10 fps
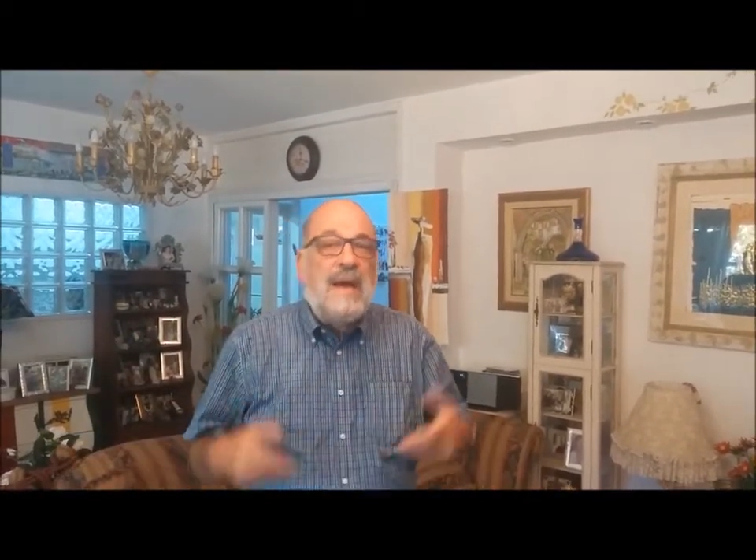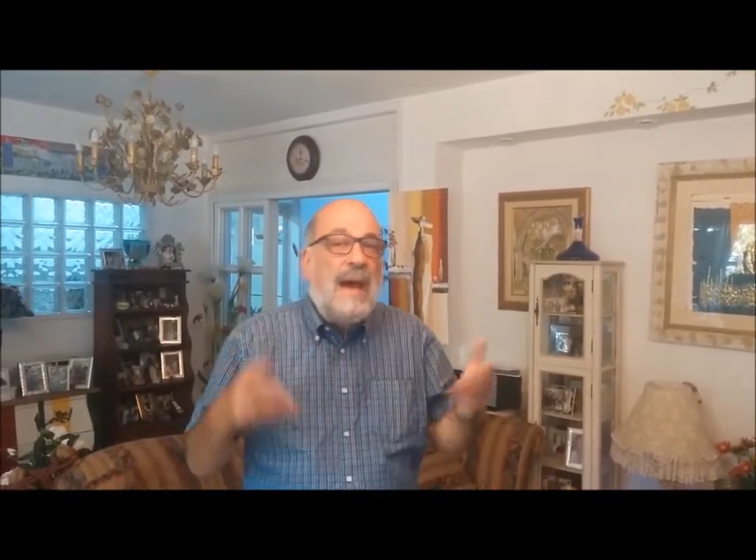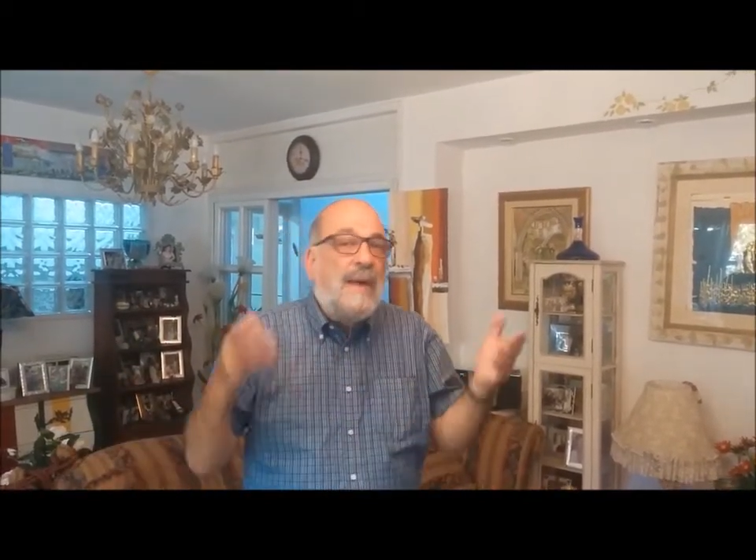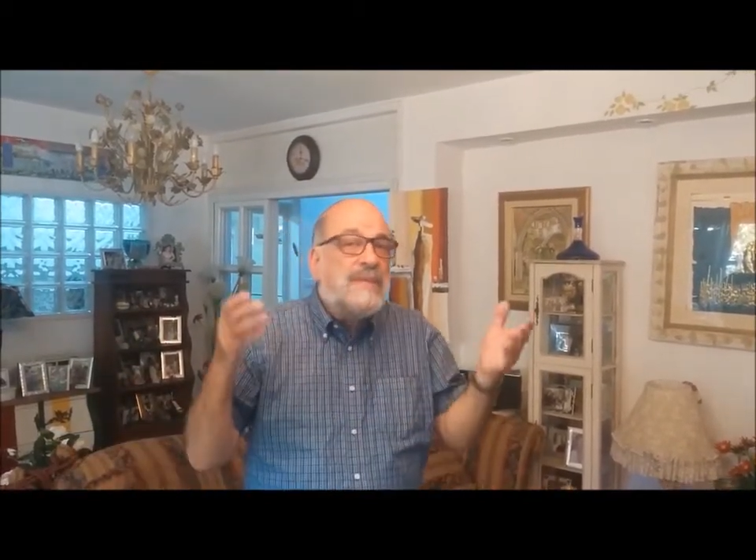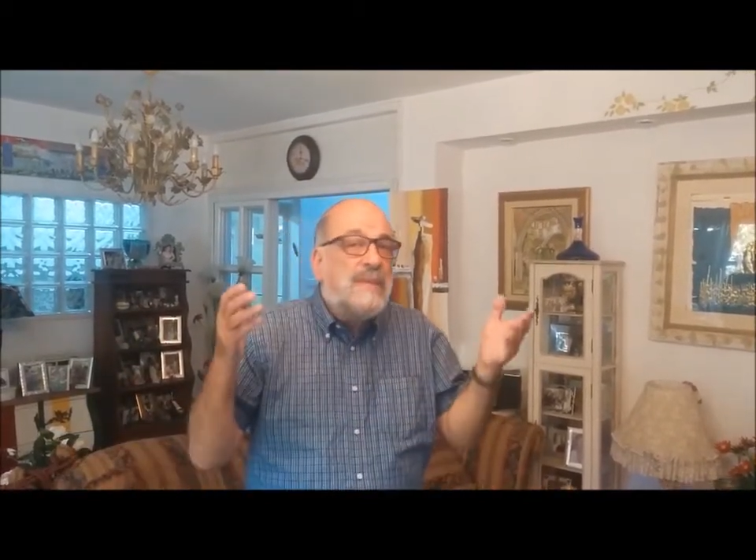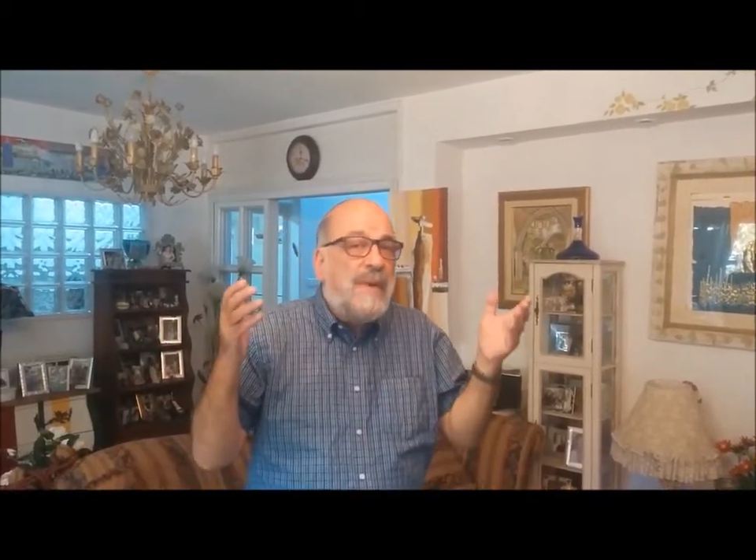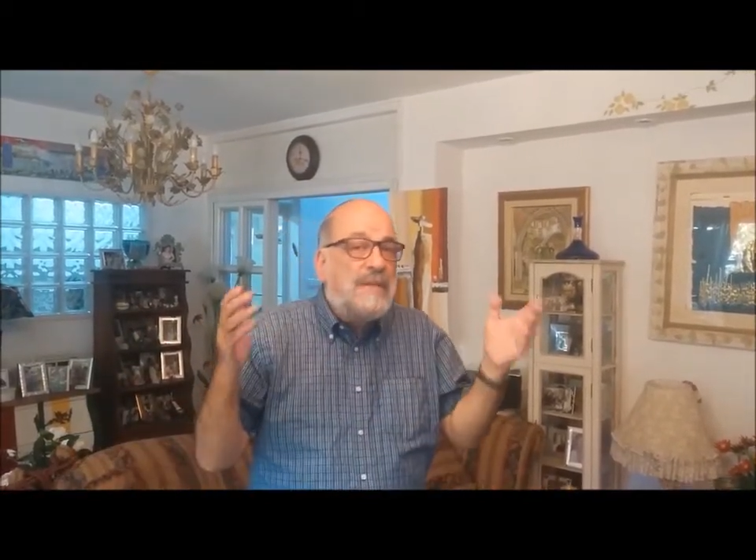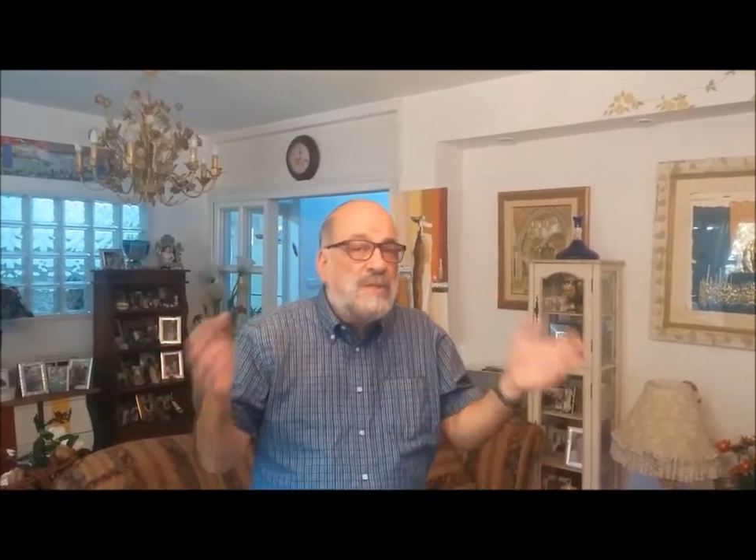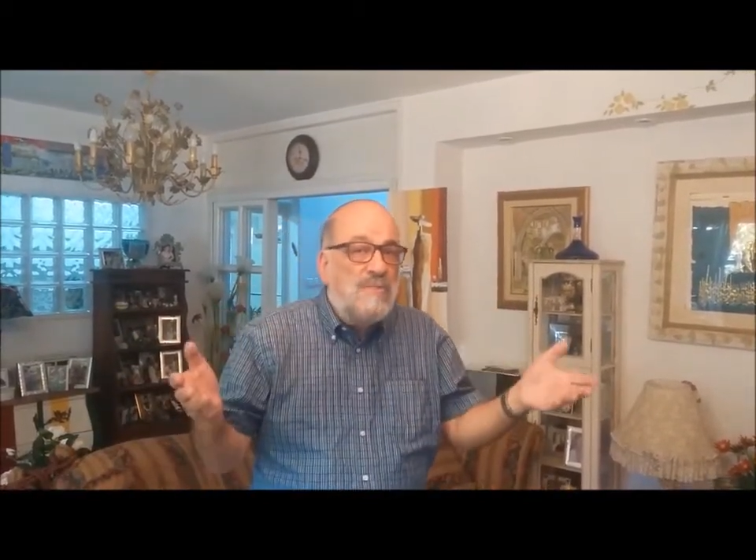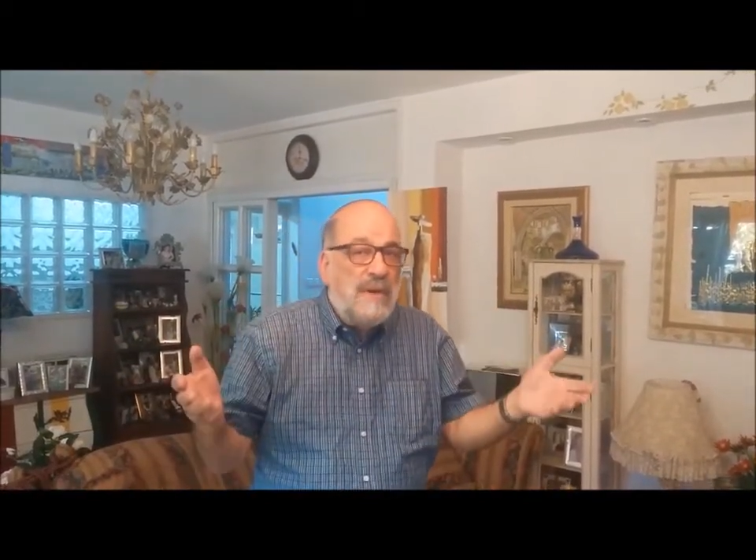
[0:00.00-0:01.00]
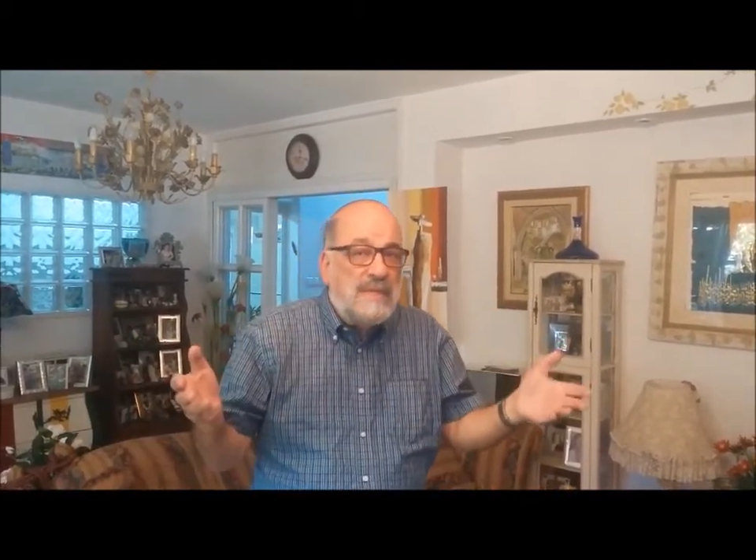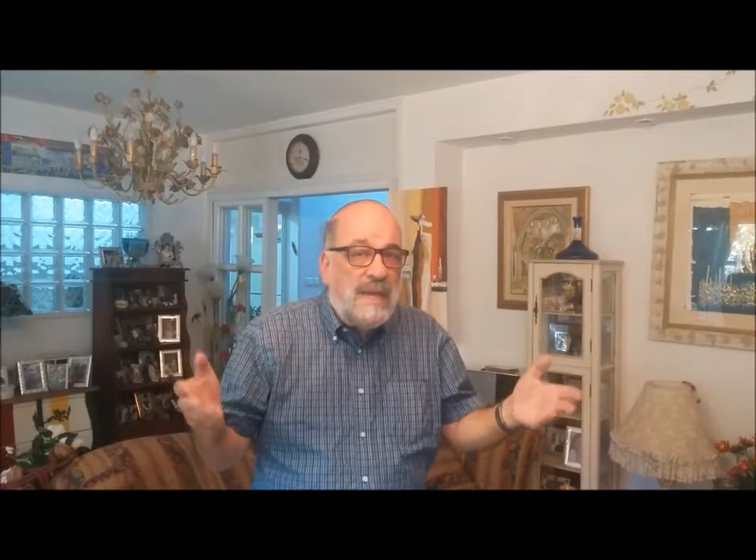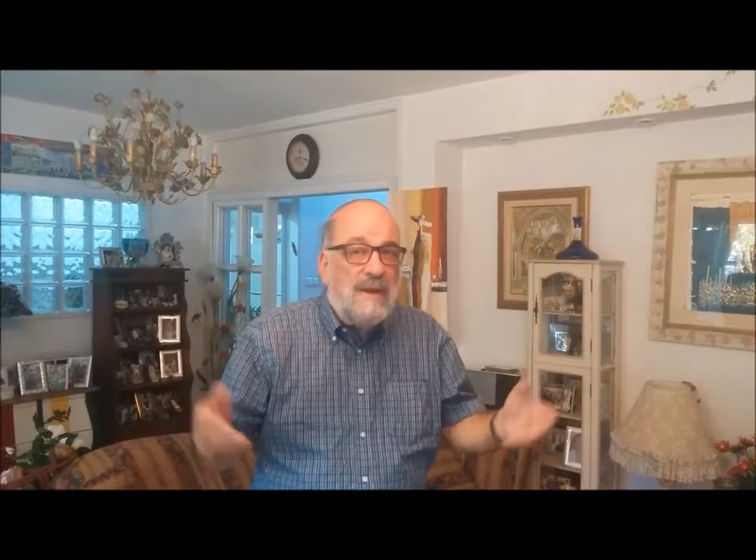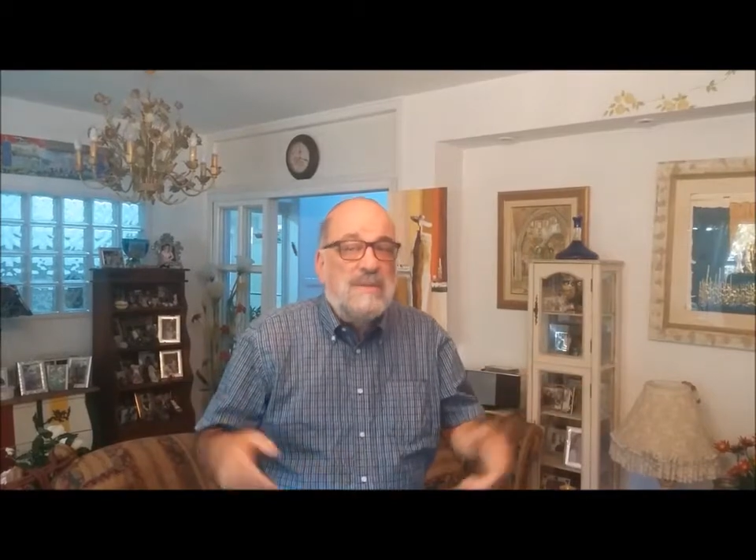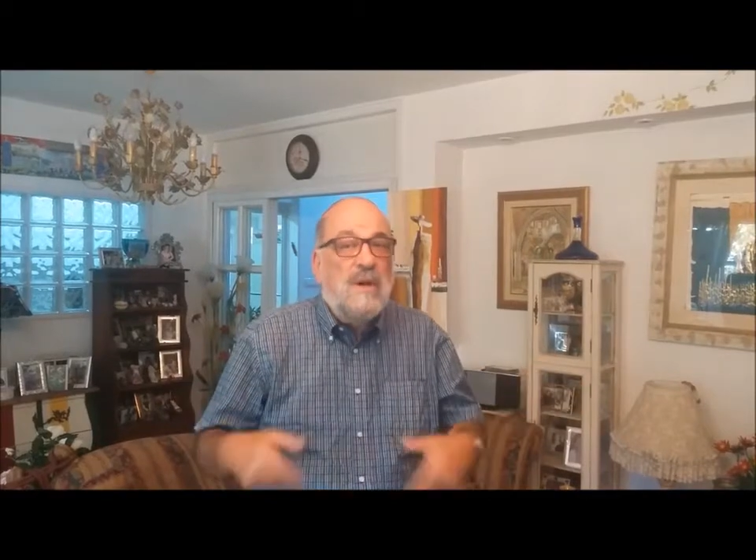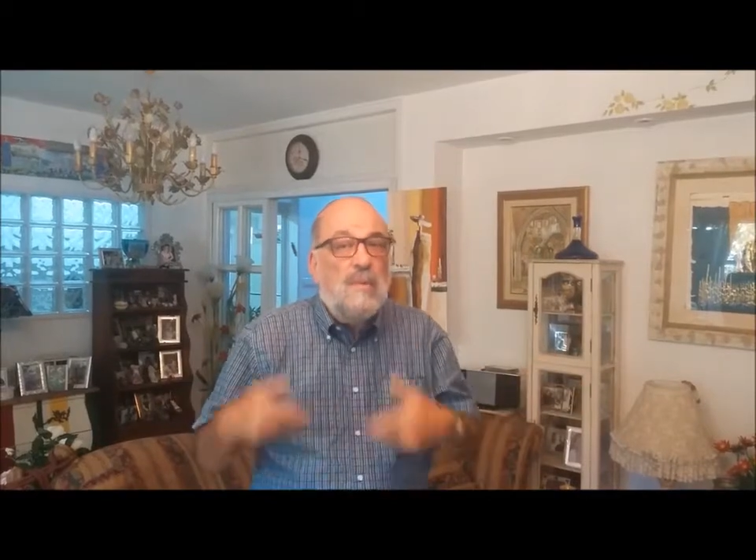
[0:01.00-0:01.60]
How is the pension worked out?